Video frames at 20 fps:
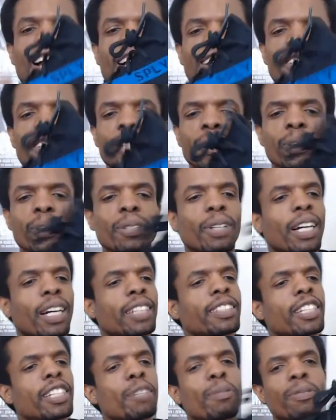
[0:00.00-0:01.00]
So I
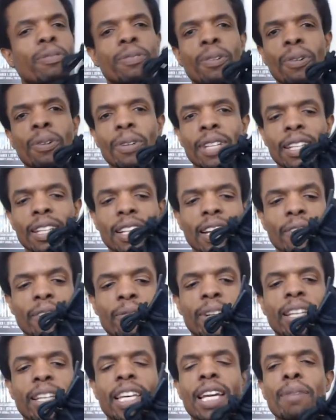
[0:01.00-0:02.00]
said before that like
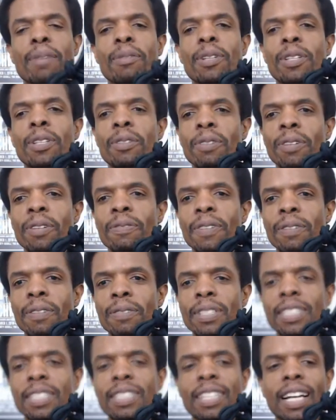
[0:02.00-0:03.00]
when it came to the
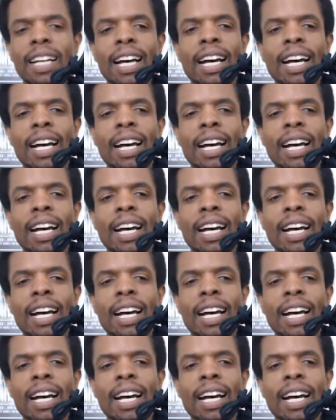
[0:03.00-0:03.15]
350s,